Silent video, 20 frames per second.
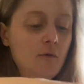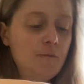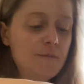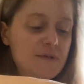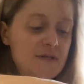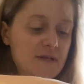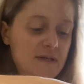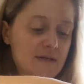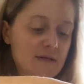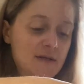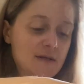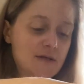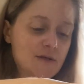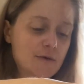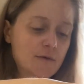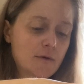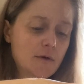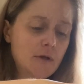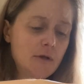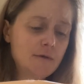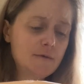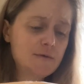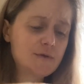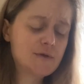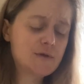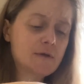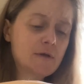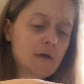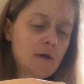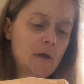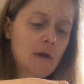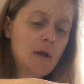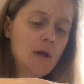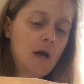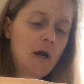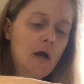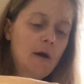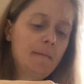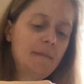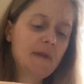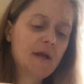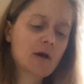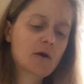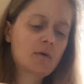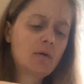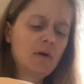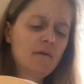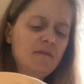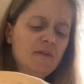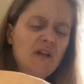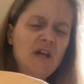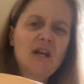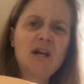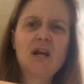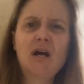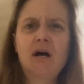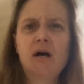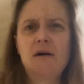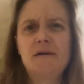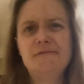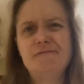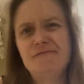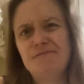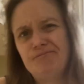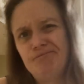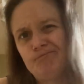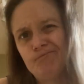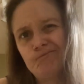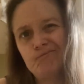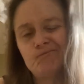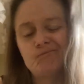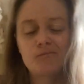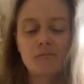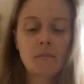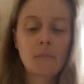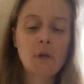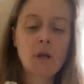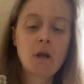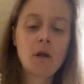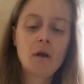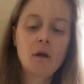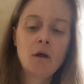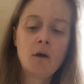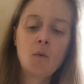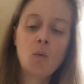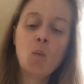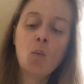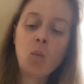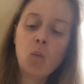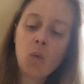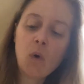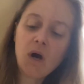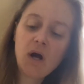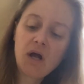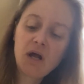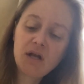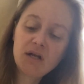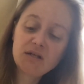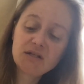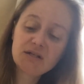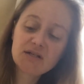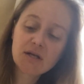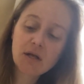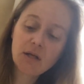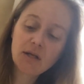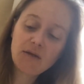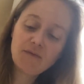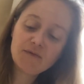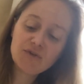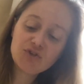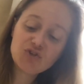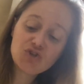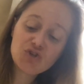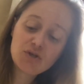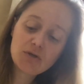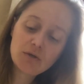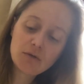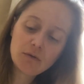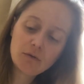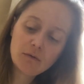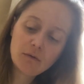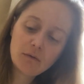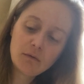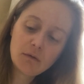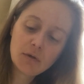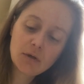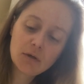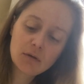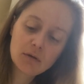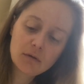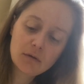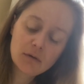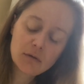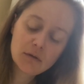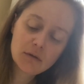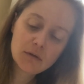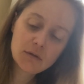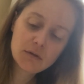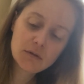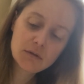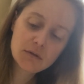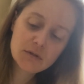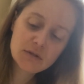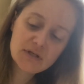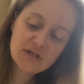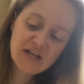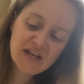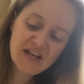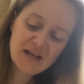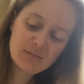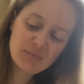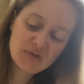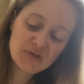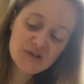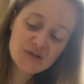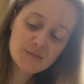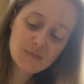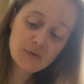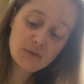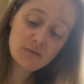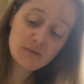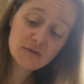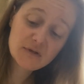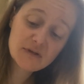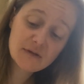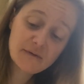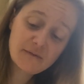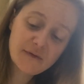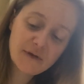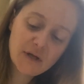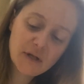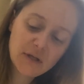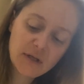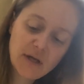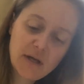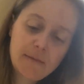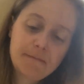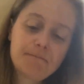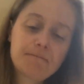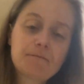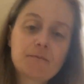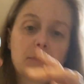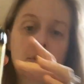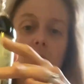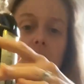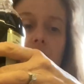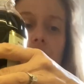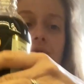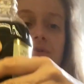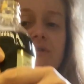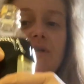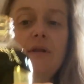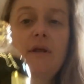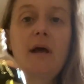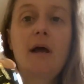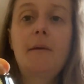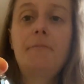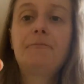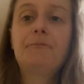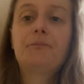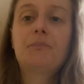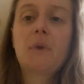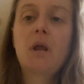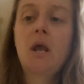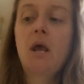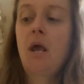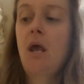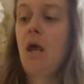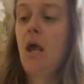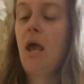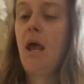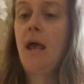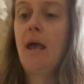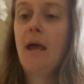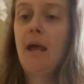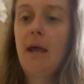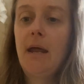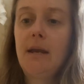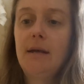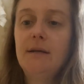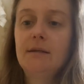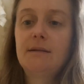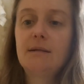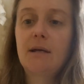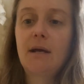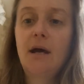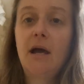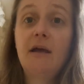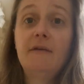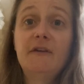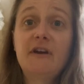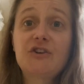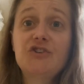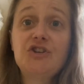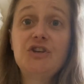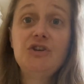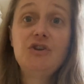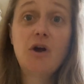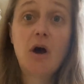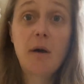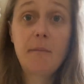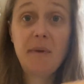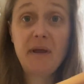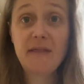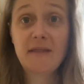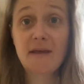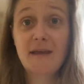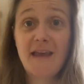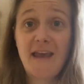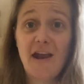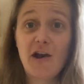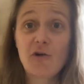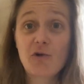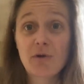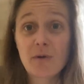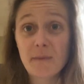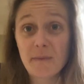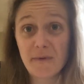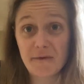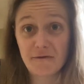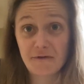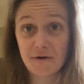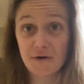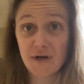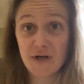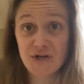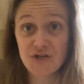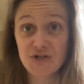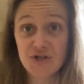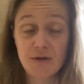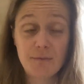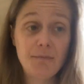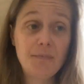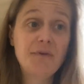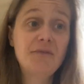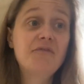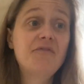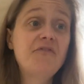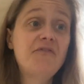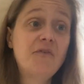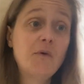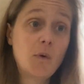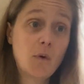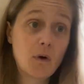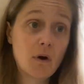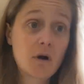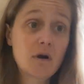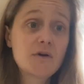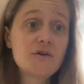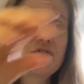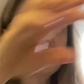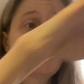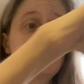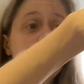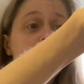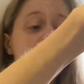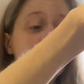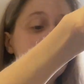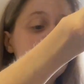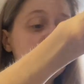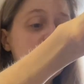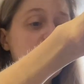oops, this is still closed, the equivalent of 1 to even 2 tablespoons of vanilla, close to that. And I've actually not made the carob variation before, so we're going to